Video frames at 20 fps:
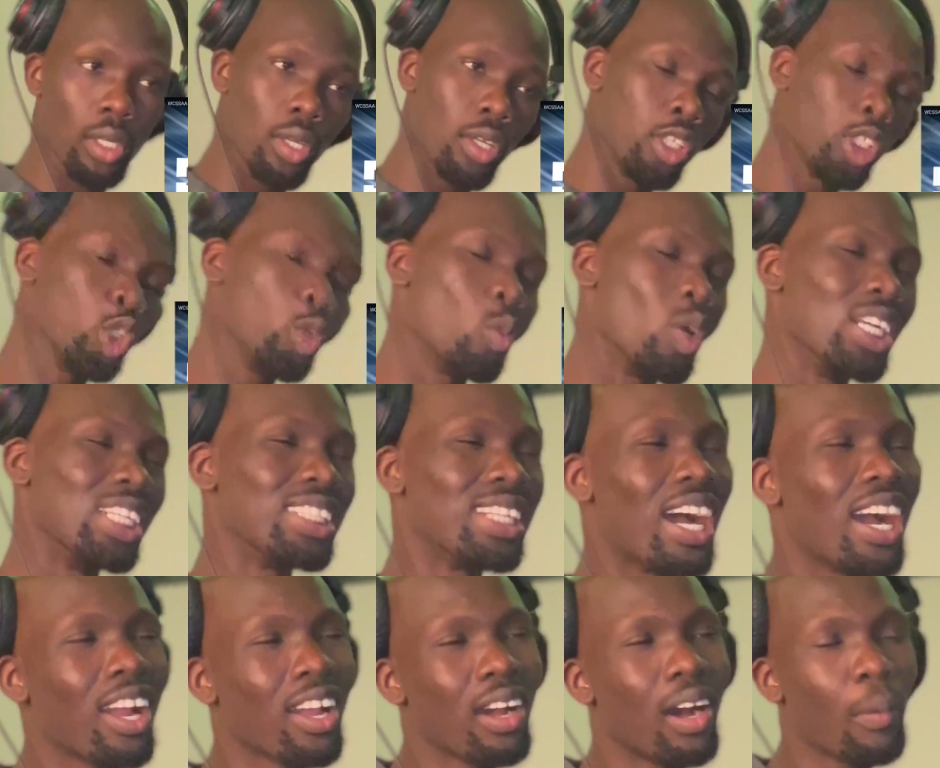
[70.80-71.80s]
to a
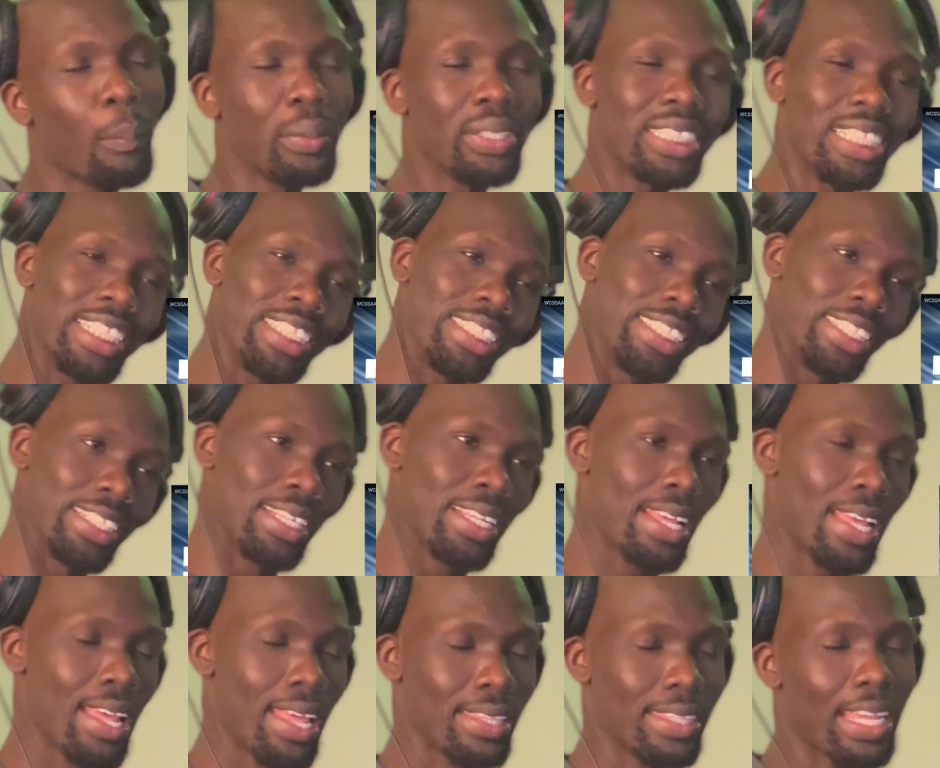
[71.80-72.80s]
dunk competition
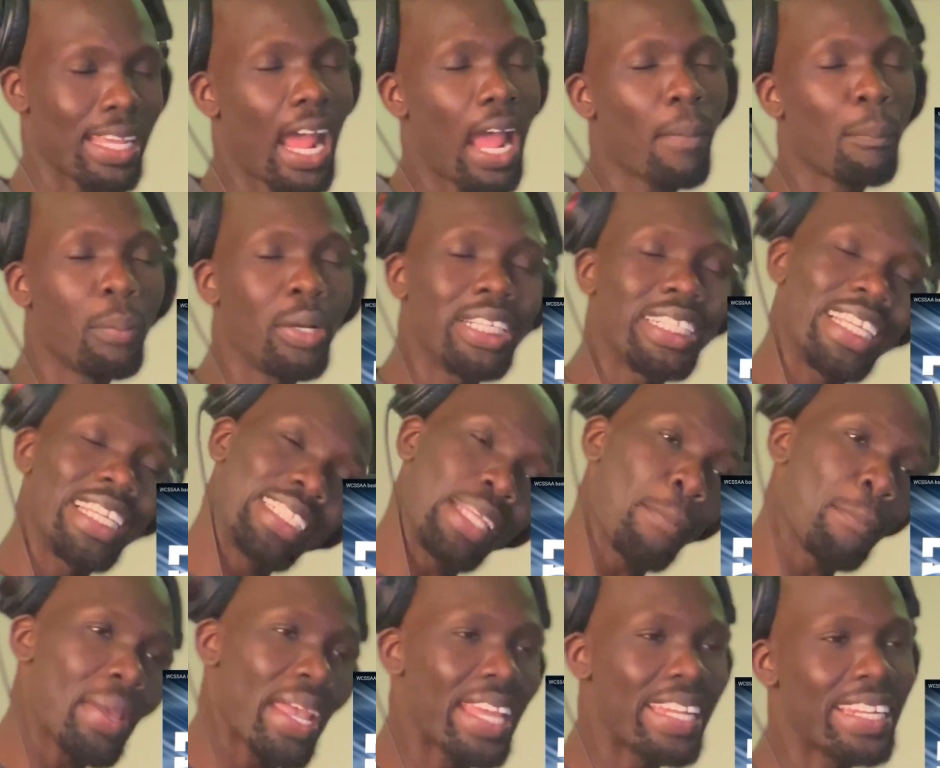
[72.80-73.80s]
that I
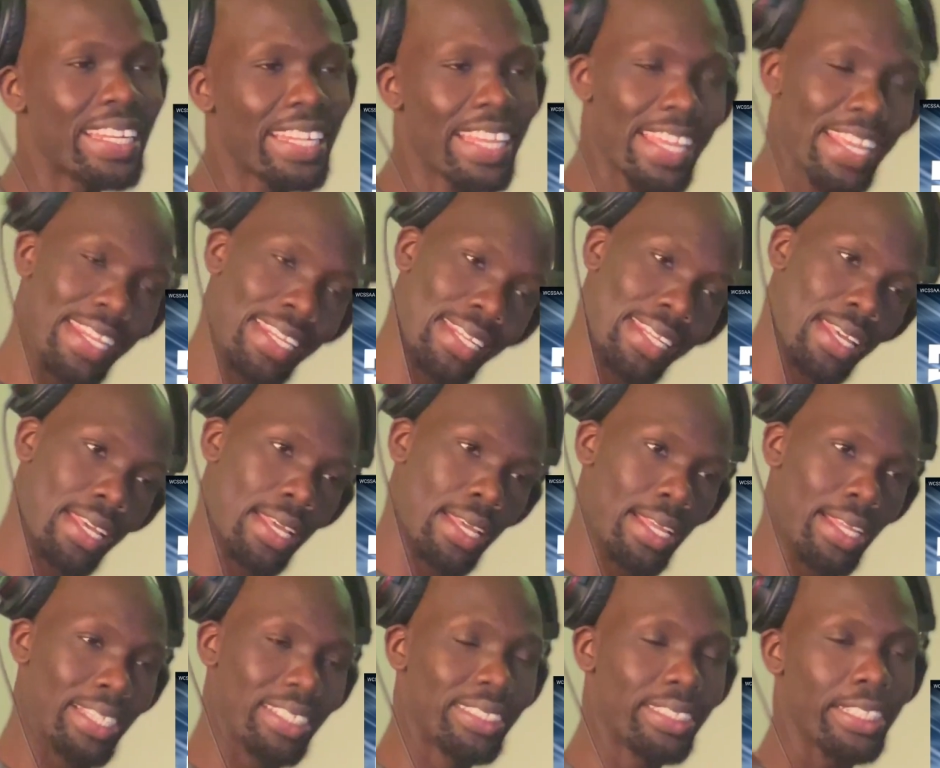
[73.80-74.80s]
participated in
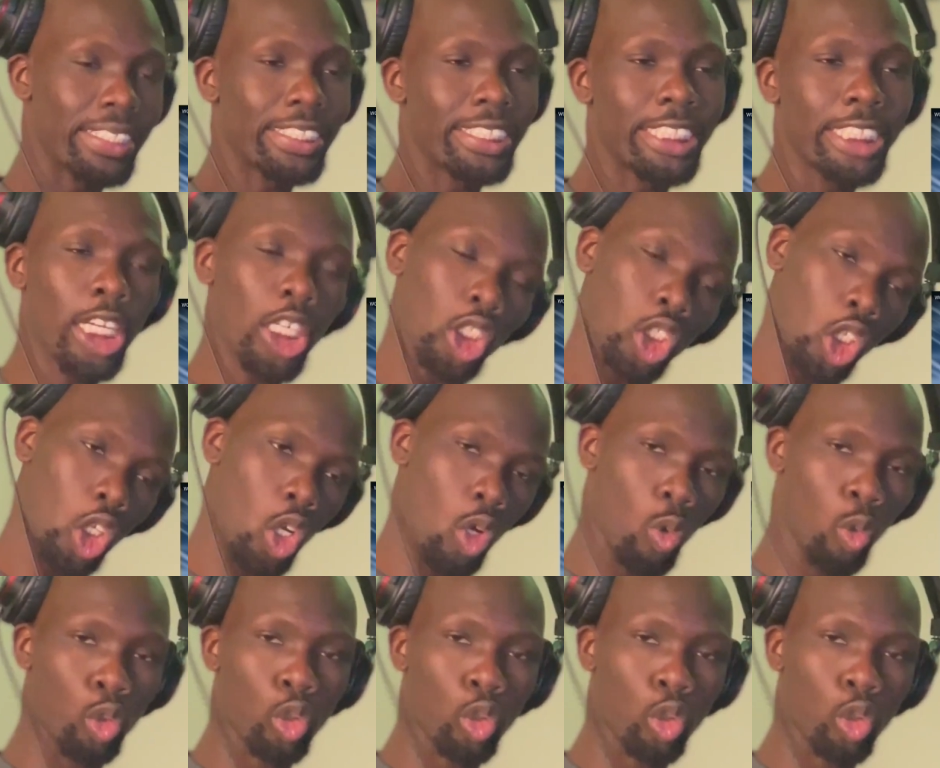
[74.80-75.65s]
six years ago.